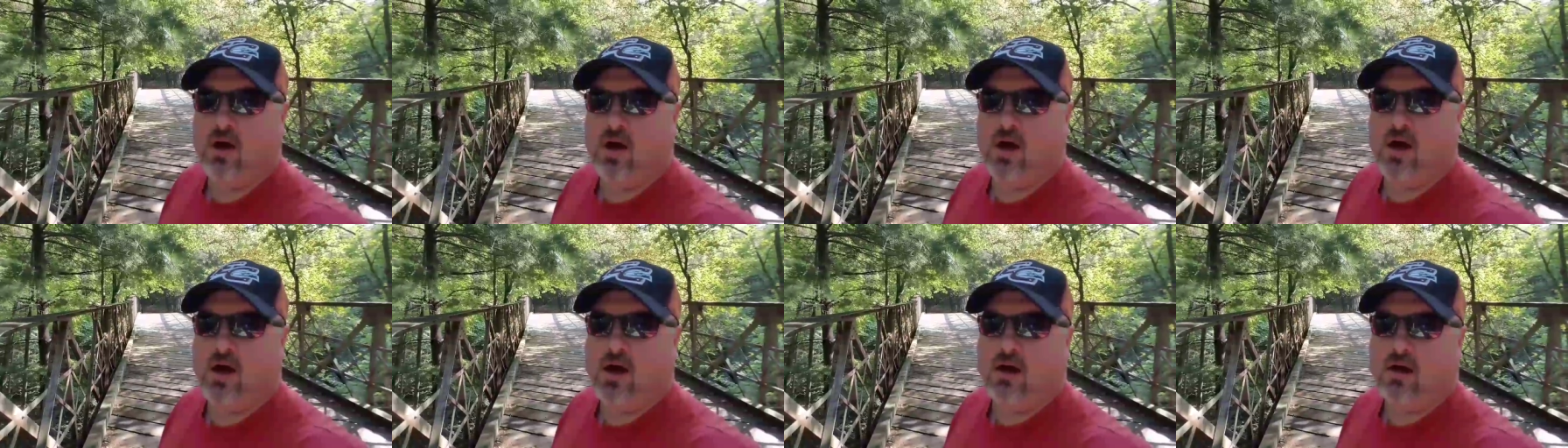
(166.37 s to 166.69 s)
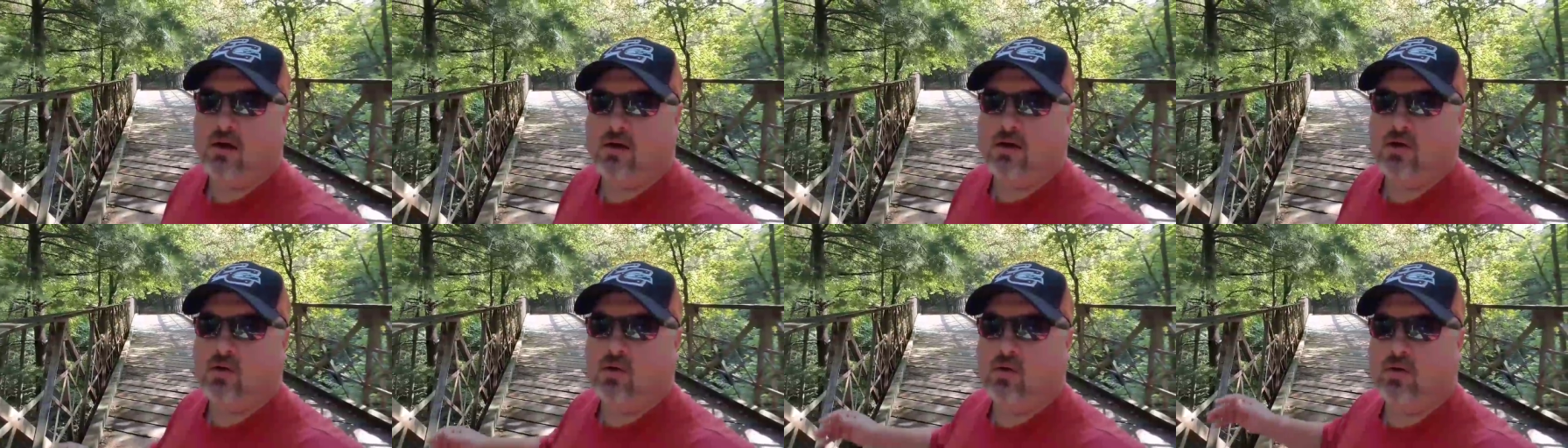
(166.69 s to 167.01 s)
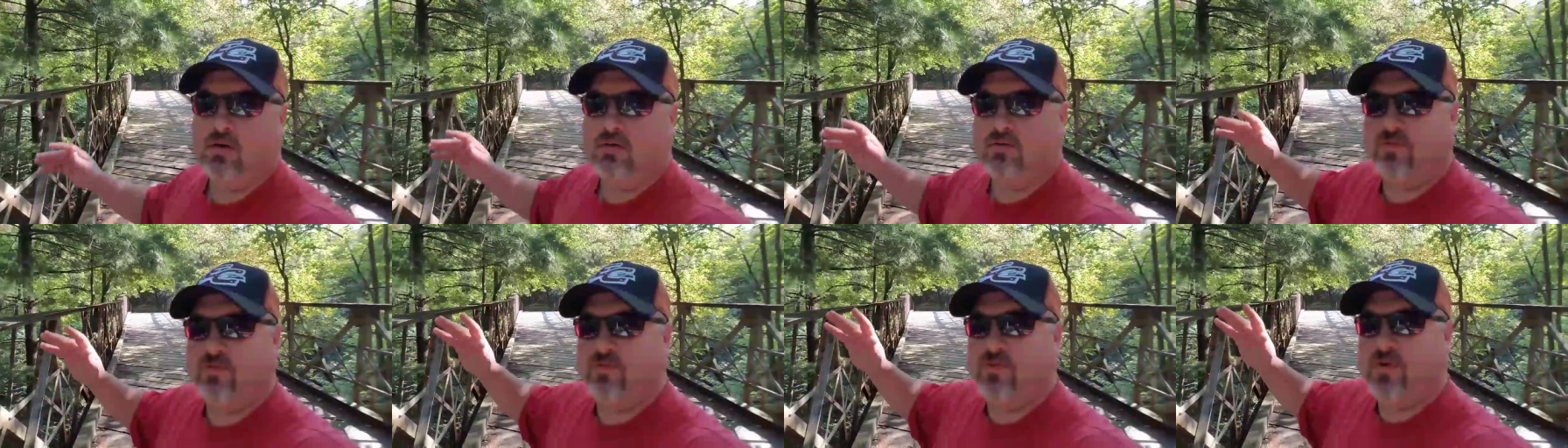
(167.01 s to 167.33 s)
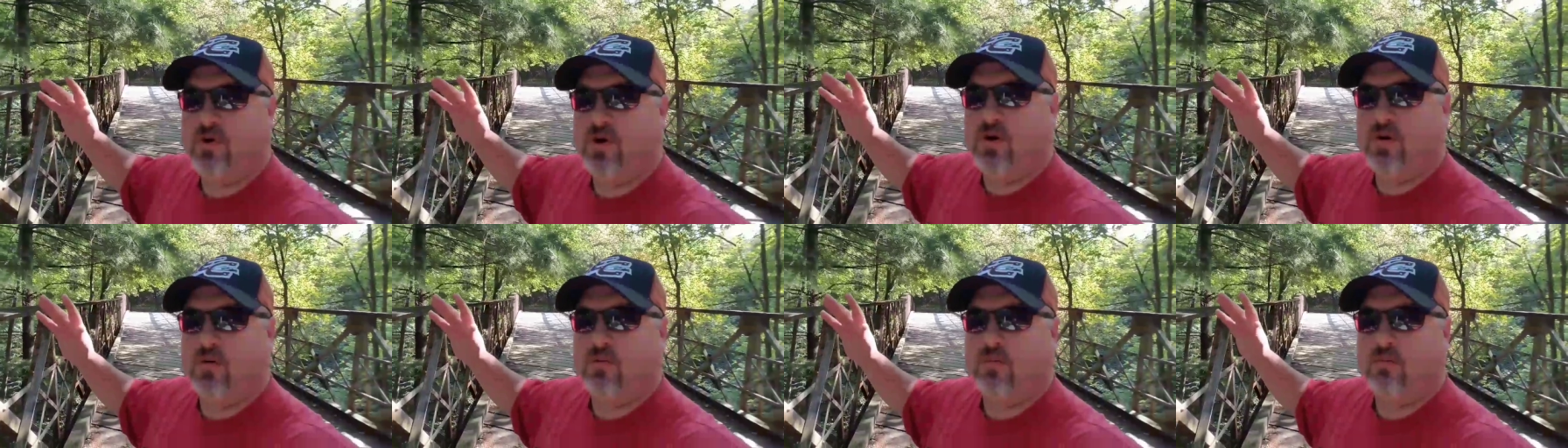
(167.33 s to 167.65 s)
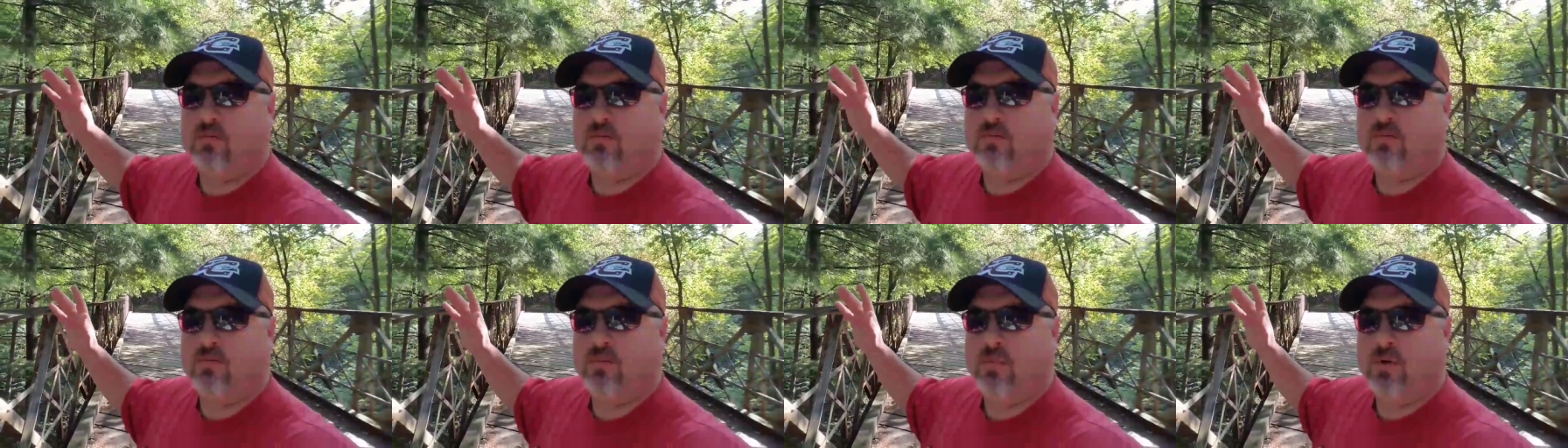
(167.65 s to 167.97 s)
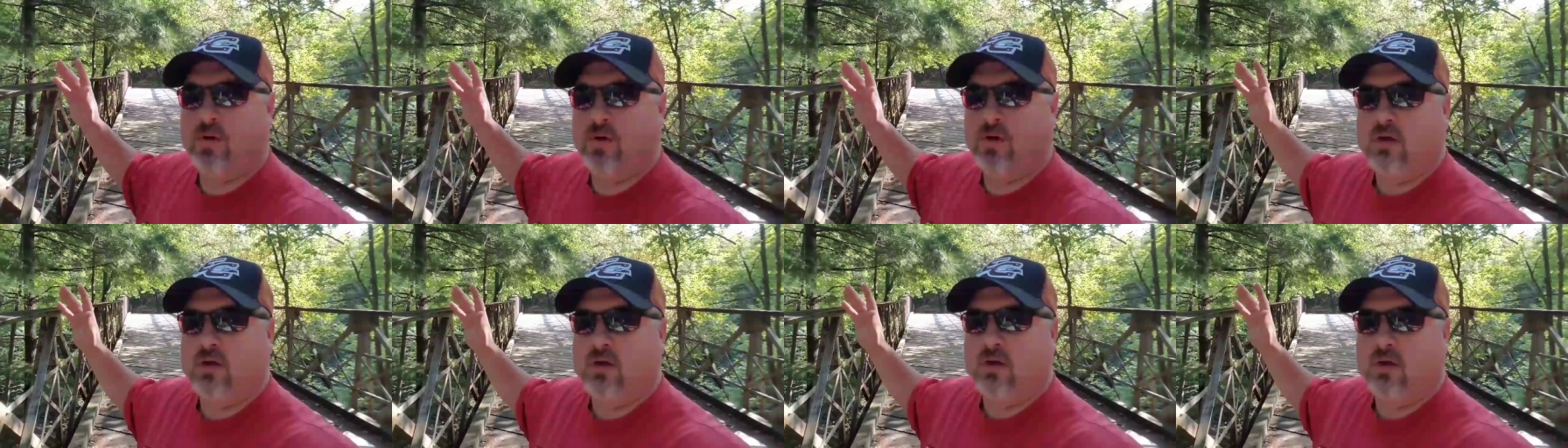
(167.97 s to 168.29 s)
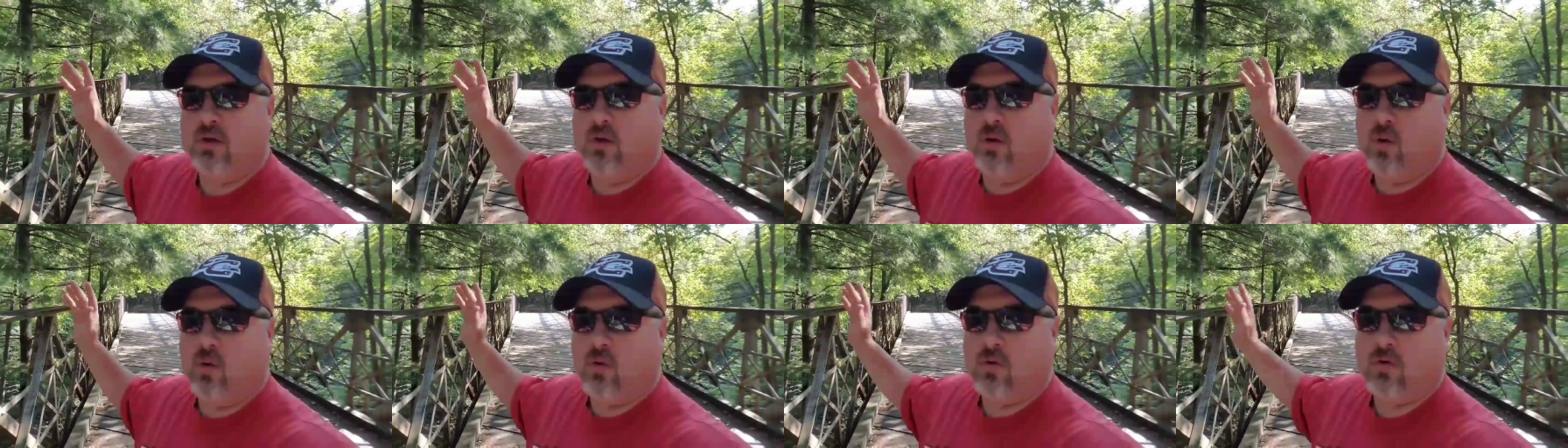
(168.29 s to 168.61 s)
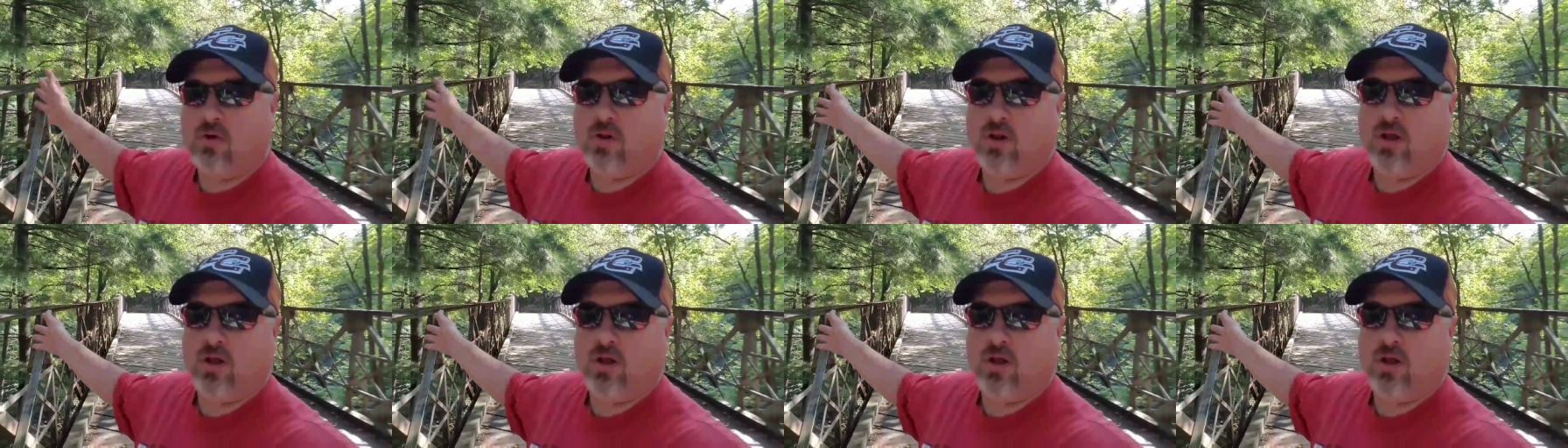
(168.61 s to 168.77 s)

uh, going from Eau